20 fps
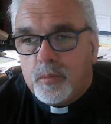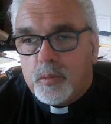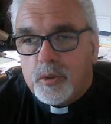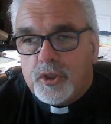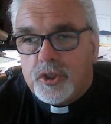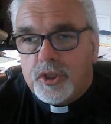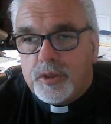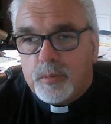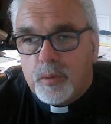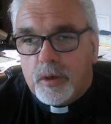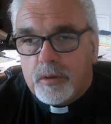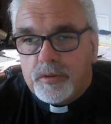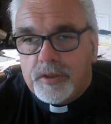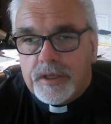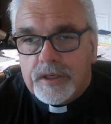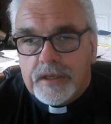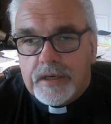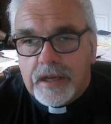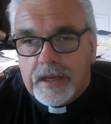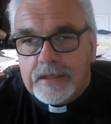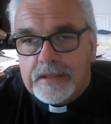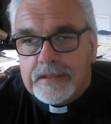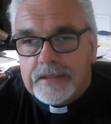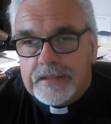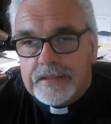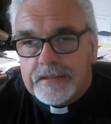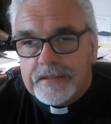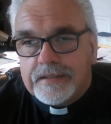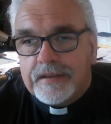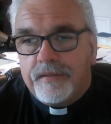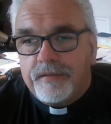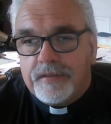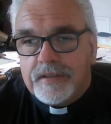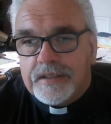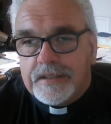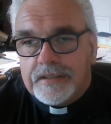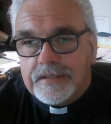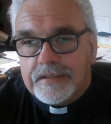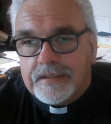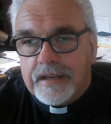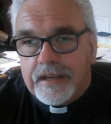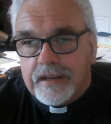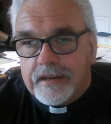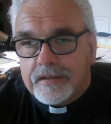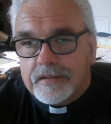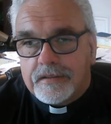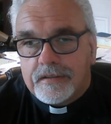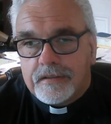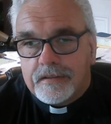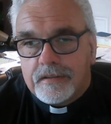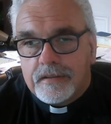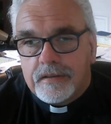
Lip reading: which he wrote in 1976.